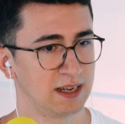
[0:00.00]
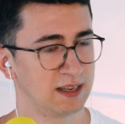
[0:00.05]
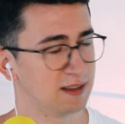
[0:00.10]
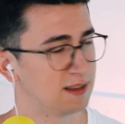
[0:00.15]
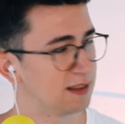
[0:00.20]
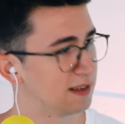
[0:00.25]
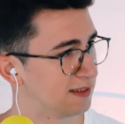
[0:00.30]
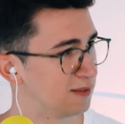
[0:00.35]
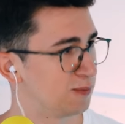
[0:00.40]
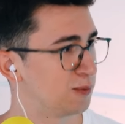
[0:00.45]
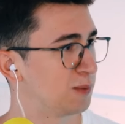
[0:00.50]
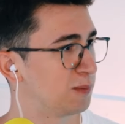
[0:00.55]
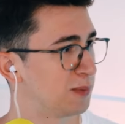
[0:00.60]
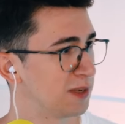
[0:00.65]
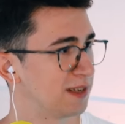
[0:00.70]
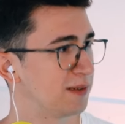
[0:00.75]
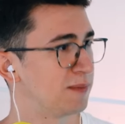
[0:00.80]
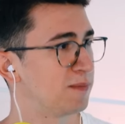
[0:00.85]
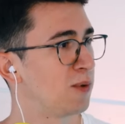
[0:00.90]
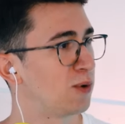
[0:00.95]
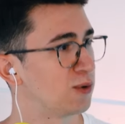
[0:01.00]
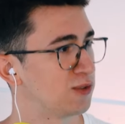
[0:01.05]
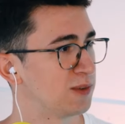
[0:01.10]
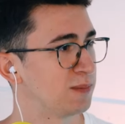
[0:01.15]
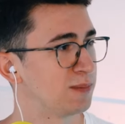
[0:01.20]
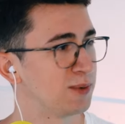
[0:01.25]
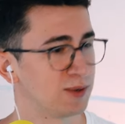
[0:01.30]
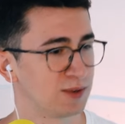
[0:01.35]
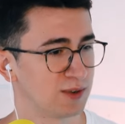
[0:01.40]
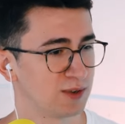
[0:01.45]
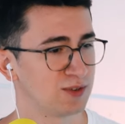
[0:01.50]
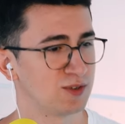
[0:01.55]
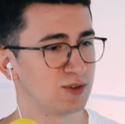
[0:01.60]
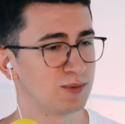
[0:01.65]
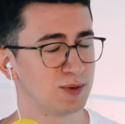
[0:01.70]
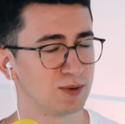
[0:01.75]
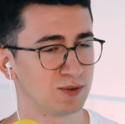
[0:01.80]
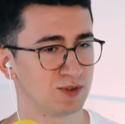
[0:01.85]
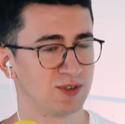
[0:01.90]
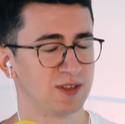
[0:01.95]
And this would be the most important
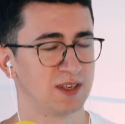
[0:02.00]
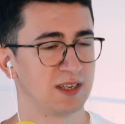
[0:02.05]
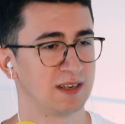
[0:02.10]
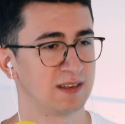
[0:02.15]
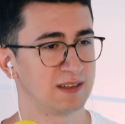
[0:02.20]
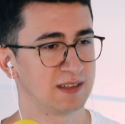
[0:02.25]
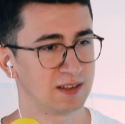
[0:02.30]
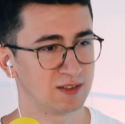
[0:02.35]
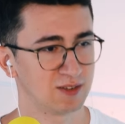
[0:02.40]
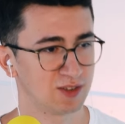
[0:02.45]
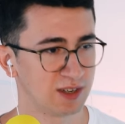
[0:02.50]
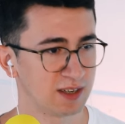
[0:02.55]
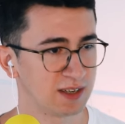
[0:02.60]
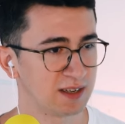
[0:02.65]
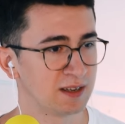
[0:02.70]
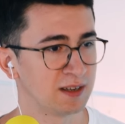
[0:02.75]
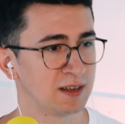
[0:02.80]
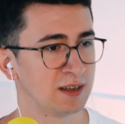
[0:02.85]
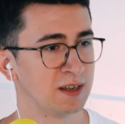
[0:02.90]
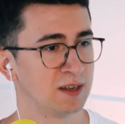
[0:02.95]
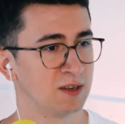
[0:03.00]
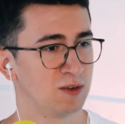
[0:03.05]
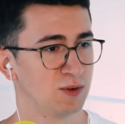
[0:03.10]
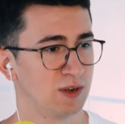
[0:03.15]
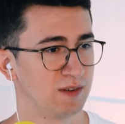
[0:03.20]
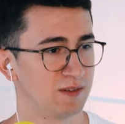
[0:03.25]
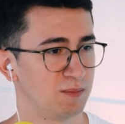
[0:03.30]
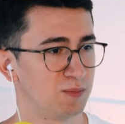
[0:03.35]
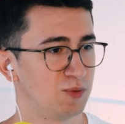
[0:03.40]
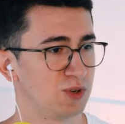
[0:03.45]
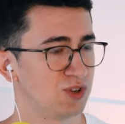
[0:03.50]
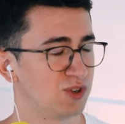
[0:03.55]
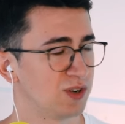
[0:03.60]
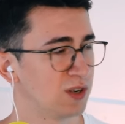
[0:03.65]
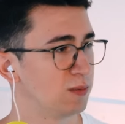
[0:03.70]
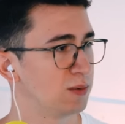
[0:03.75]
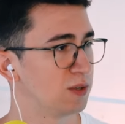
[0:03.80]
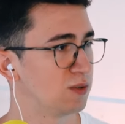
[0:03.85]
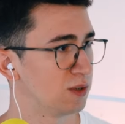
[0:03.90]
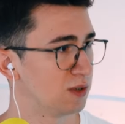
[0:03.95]
contribution, that essentially you have a
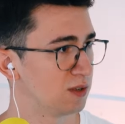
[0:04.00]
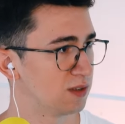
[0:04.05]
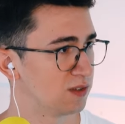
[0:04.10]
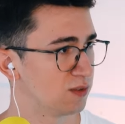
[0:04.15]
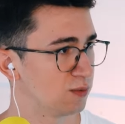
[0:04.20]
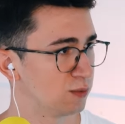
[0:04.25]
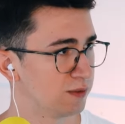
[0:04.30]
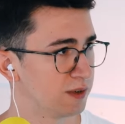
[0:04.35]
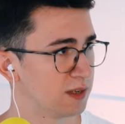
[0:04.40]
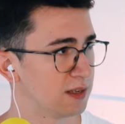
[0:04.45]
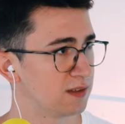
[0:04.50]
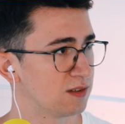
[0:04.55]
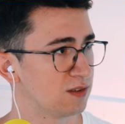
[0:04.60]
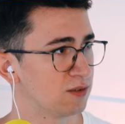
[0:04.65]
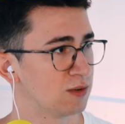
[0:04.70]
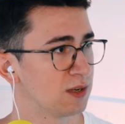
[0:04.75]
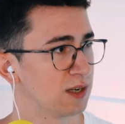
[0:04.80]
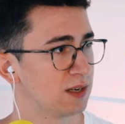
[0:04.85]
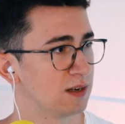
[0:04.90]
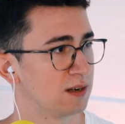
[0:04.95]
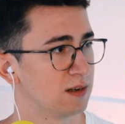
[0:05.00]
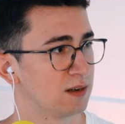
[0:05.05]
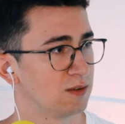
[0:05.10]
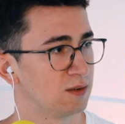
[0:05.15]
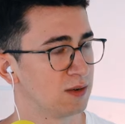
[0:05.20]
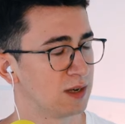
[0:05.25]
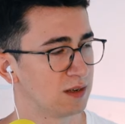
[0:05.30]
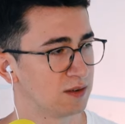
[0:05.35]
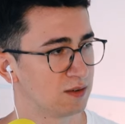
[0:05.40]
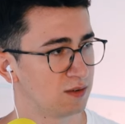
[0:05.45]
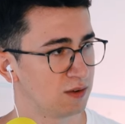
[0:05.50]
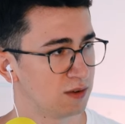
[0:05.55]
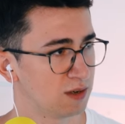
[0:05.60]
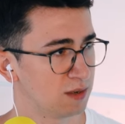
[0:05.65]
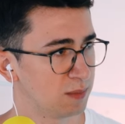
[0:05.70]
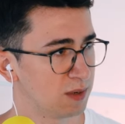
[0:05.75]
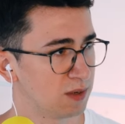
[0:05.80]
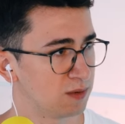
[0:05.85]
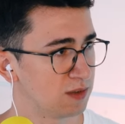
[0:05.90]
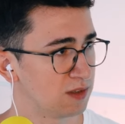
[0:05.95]
bridge now between these two fields. You can
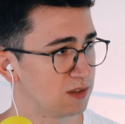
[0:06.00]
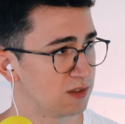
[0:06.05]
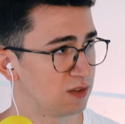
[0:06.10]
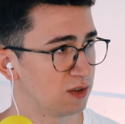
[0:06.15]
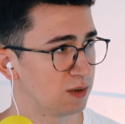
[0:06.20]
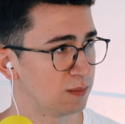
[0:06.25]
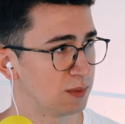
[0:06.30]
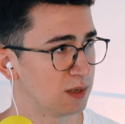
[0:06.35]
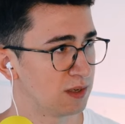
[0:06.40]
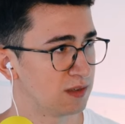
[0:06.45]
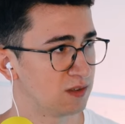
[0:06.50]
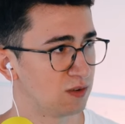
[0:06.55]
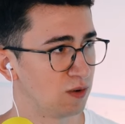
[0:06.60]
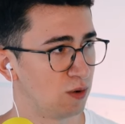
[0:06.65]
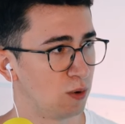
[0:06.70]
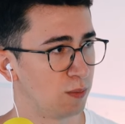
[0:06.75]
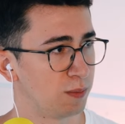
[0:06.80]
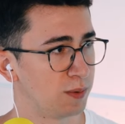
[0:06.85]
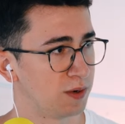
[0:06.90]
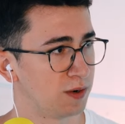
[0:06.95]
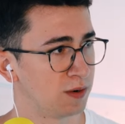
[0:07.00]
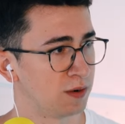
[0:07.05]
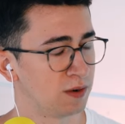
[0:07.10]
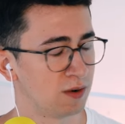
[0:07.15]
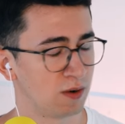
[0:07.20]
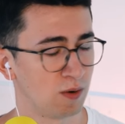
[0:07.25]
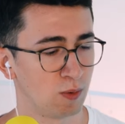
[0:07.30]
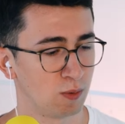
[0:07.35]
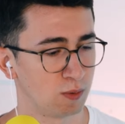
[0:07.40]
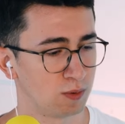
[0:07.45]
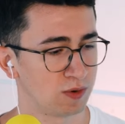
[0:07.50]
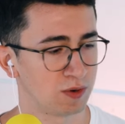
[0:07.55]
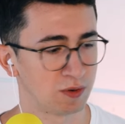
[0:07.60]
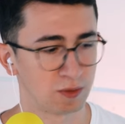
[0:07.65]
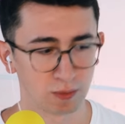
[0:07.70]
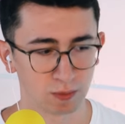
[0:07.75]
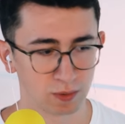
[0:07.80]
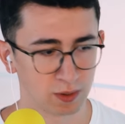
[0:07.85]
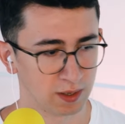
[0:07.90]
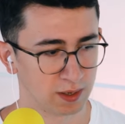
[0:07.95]
talk about these topics. You open a whole
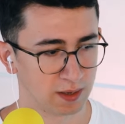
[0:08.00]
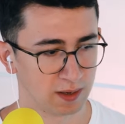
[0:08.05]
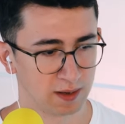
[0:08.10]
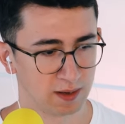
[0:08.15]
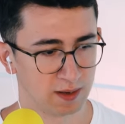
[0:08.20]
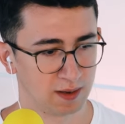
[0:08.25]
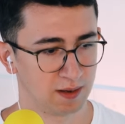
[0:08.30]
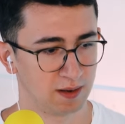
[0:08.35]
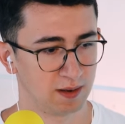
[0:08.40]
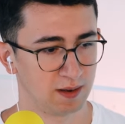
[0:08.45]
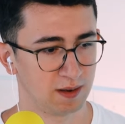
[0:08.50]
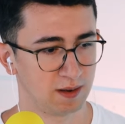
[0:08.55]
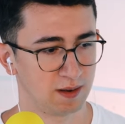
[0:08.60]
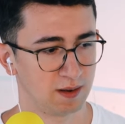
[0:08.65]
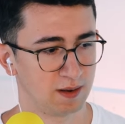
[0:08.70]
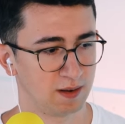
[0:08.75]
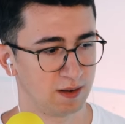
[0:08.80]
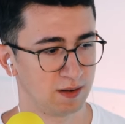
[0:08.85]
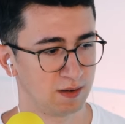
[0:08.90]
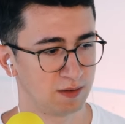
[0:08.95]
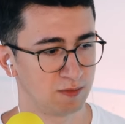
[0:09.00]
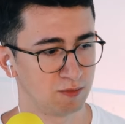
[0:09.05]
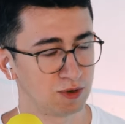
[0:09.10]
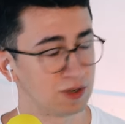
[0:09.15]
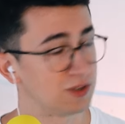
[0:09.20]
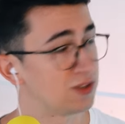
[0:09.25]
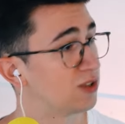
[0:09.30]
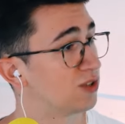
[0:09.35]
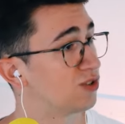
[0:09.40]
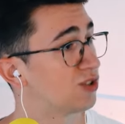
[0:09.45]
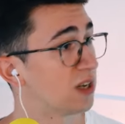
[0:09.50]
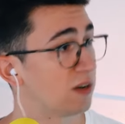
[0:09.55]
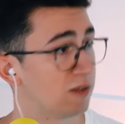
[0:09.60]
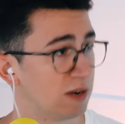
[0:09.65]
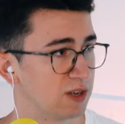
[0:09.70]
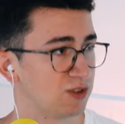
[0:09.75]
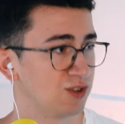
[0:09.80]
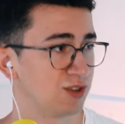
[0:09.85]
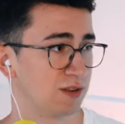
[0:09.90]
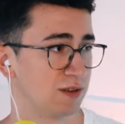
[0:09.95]
new research
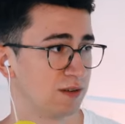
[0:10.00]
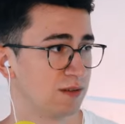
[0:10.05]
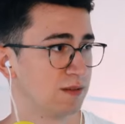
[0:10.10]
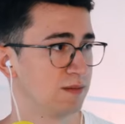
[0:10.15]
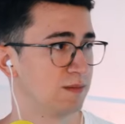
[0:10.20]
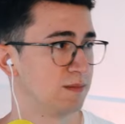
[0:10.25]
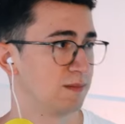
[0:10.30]
direction.